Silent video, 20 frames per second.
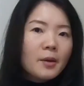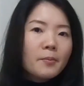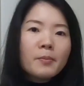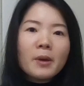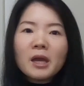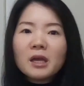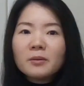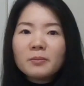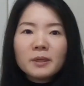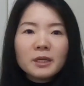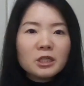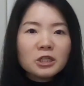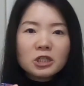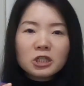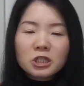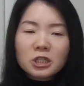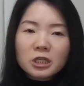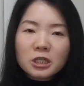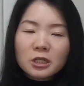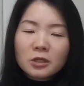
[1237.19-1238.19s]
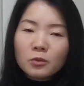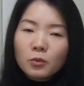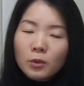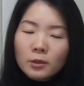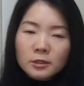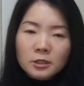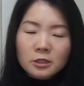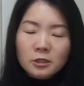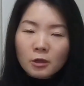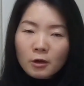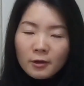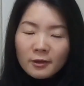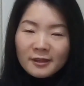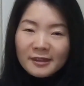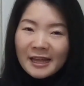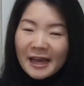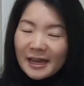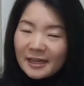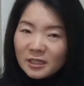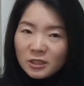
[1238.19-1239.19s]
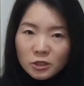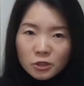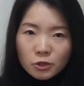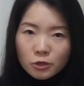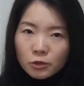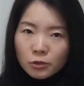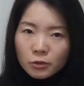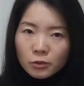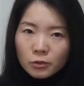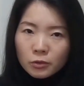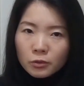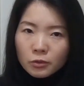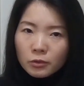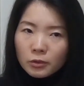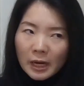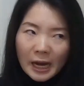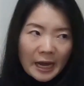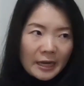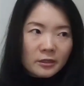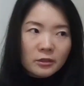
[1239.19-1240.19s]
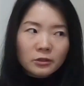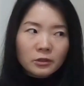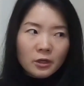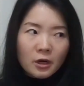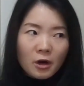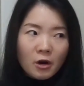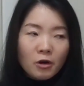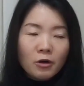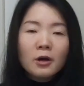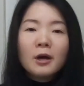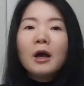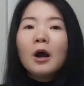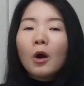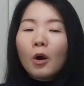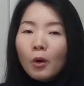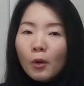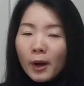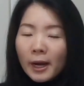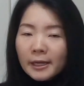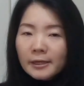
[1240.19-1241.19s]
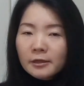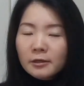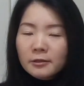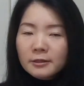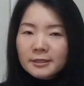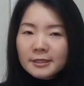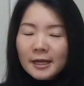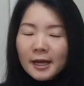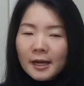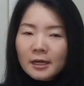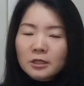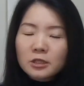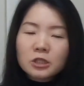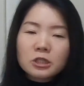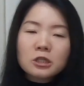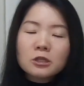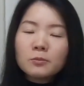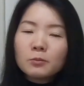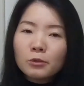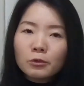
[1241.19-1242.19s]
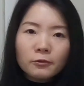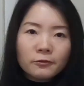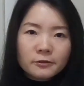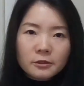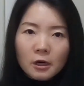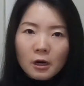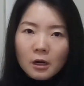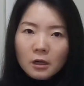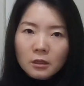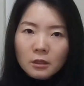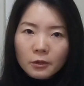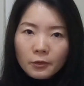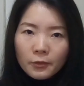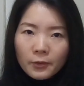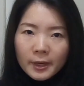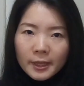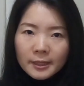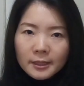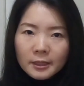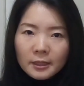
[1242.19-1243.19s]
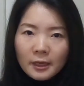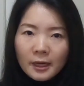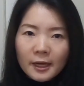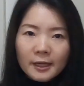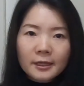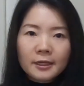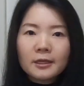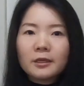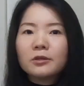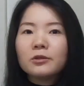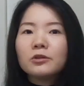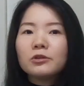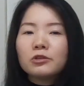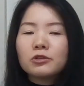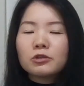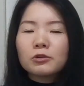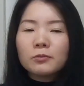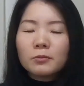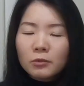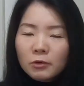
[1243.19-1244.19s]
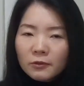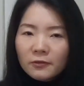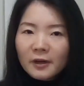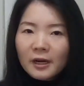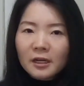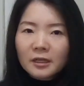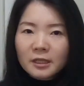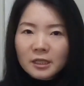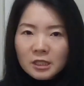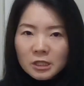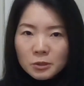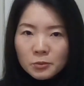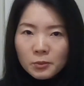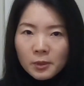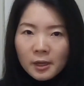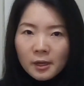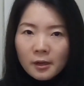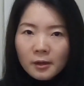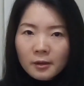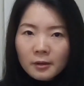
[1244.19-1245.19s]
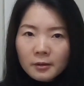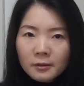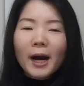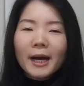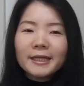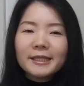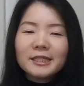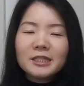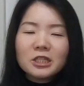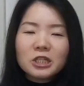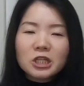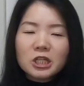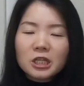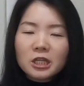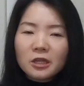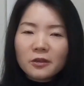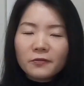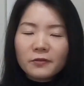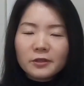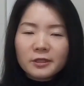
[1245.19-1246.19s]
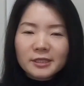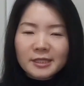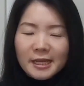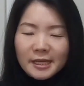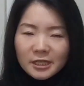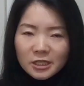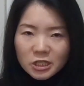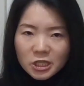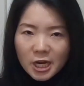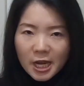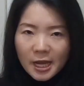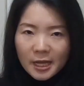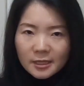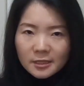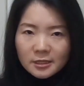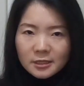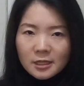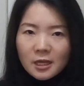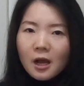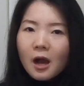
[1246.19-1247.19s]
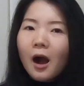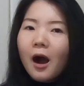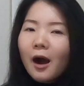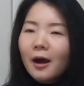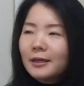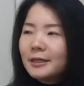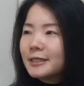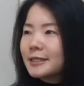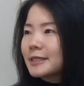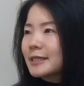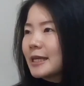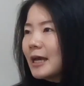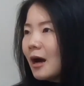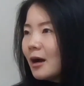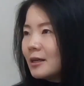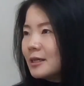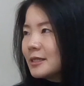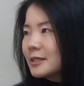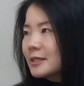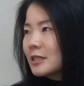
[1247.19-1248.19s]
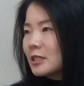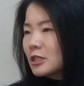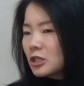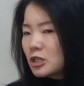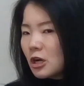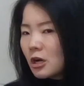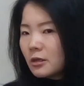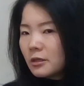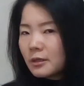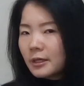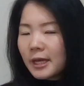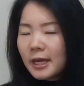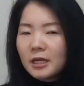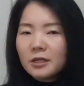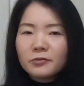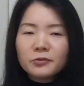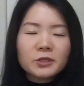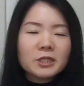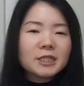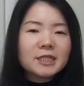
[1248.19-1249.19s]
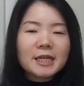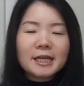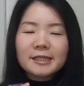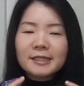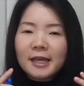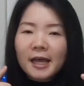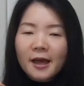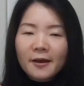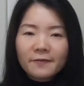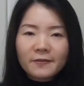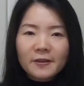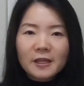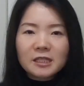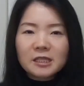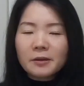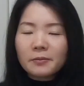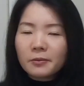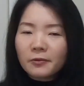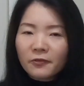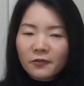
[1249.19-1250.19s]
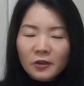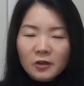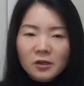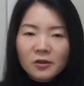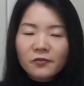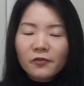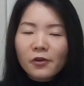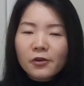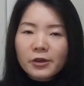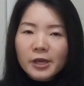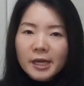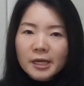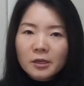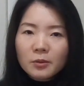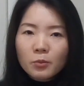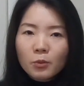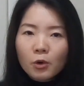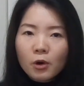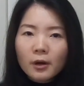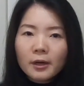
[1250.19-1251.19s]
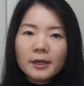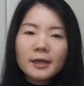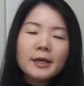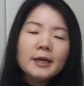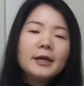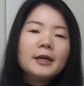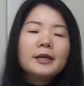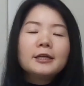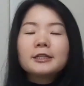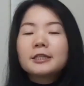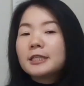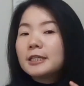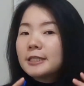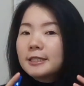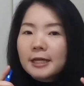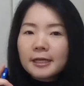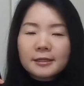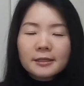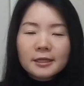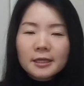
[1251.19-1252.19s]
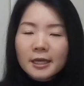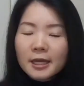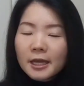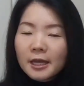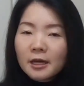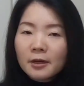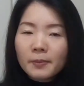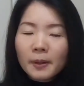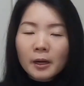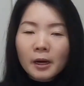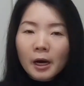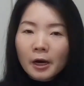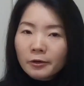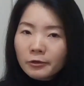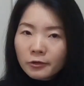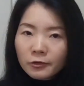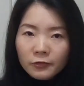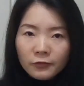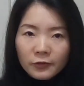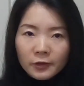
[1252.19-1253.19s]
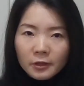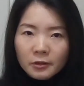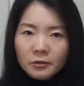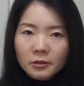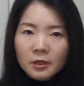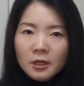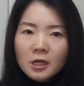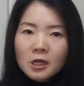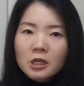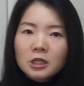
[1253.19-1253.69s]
Maybe she was not that into you. I don't know. All I know is that she moved on already. Honey, you should move on as well. Why didn't she give you a second chance? Honestly, Sean, okay? If she doesn't have that type of feeling for you anymore, she doesn't care about how you feel.